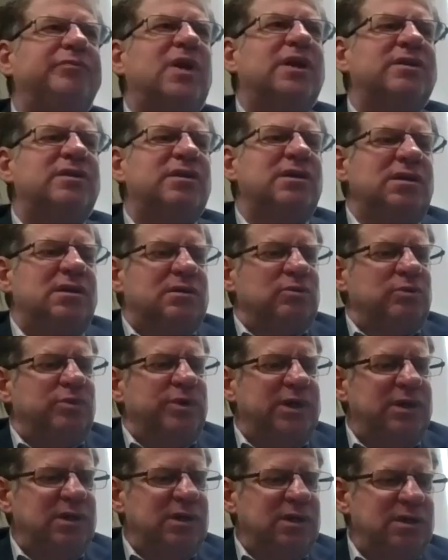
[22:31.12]
I think
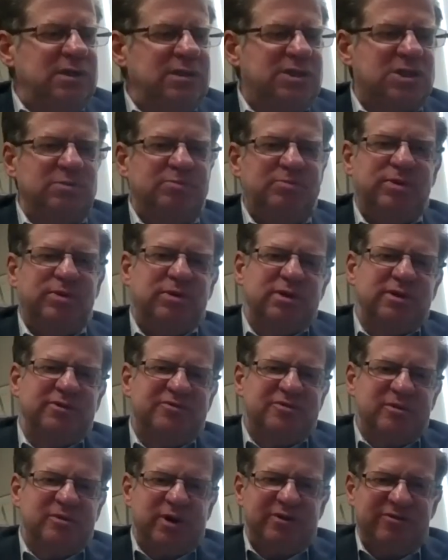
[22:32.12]
we need support
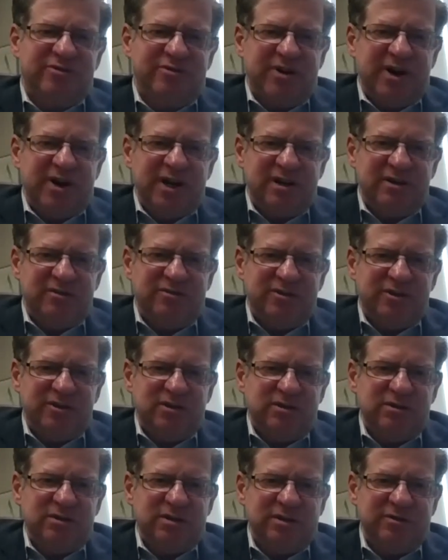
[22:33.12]
from our
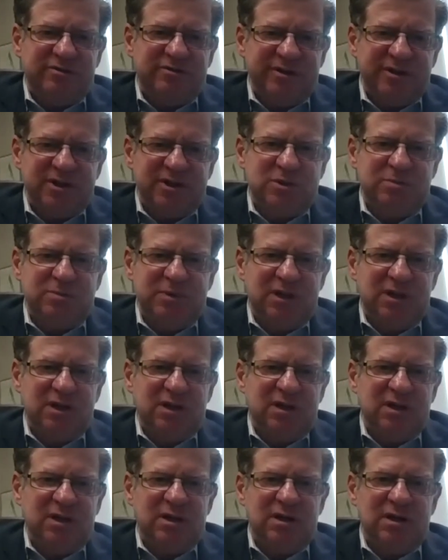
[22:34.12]
Francophone, our French
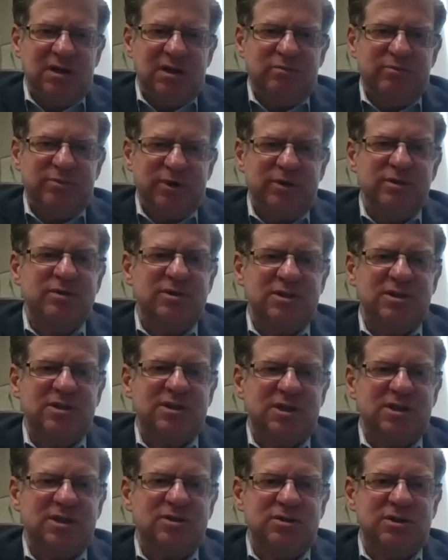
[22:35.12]
speaking uh, brothers and
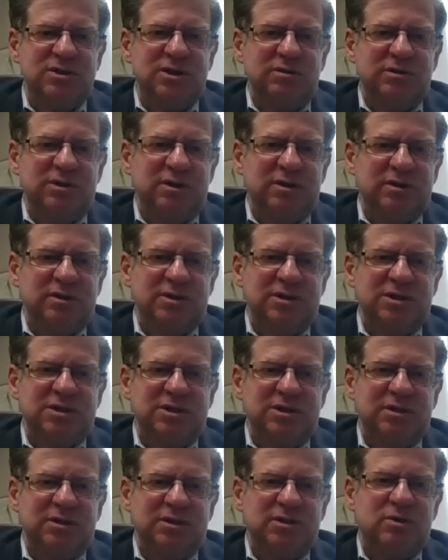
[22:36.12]
sisters out there to
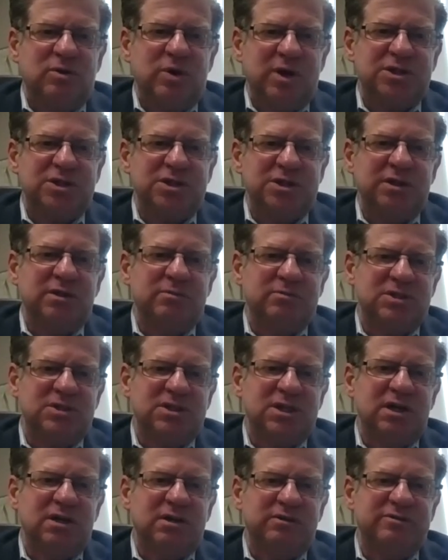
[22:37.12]
start questioning
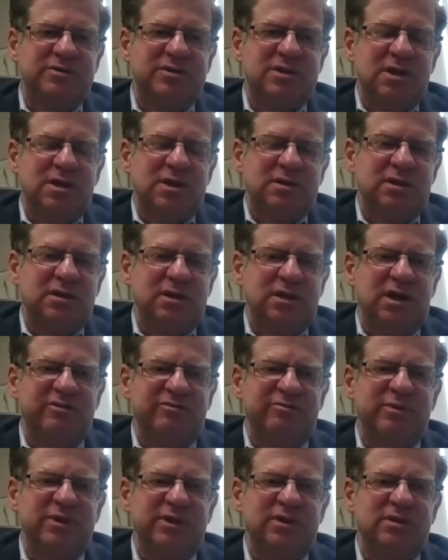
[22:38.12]
themselves to the
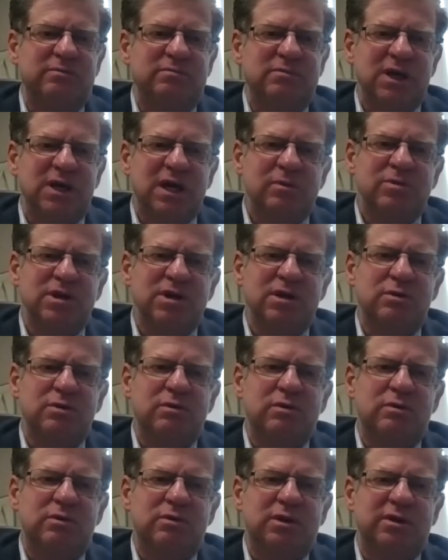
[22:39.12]
government that maybe
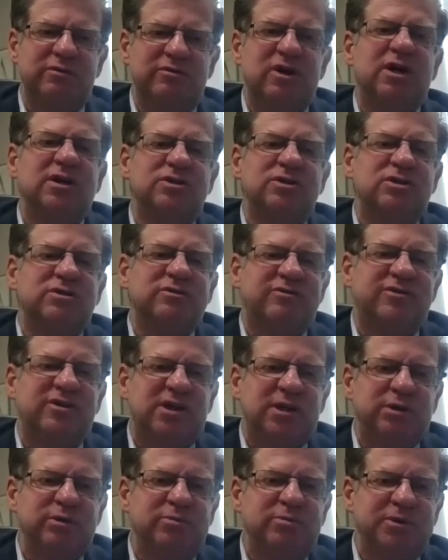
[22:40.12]
they've gone too
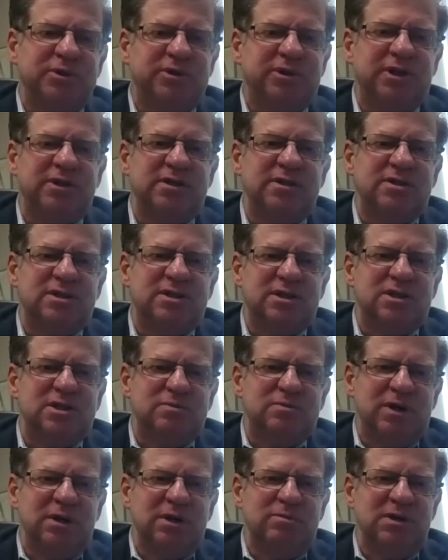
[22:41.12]
far with Bill
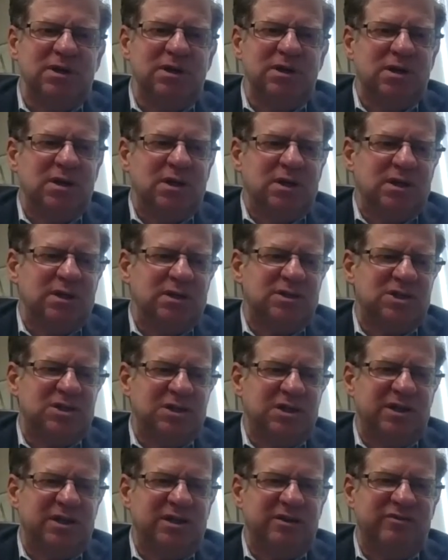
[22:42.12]
96. Maybe it's
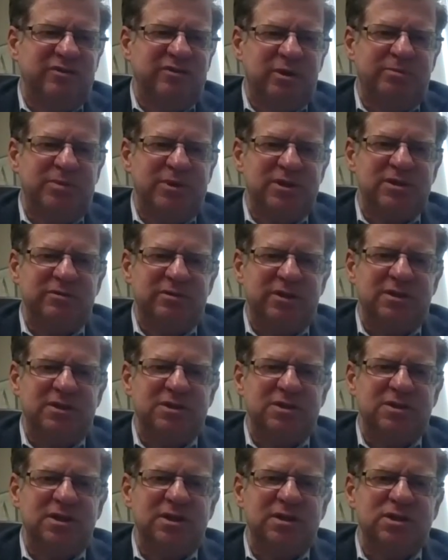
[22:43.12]
not a fair piece of
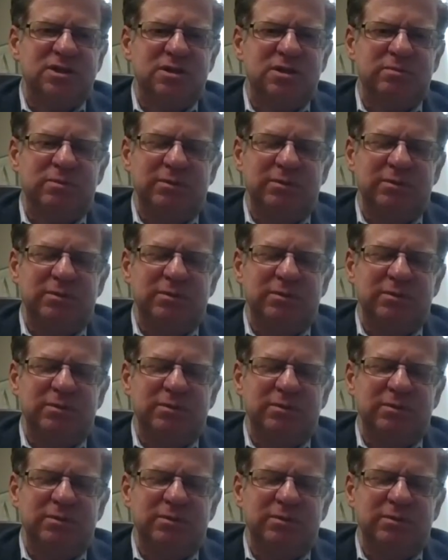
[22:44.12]
legislation.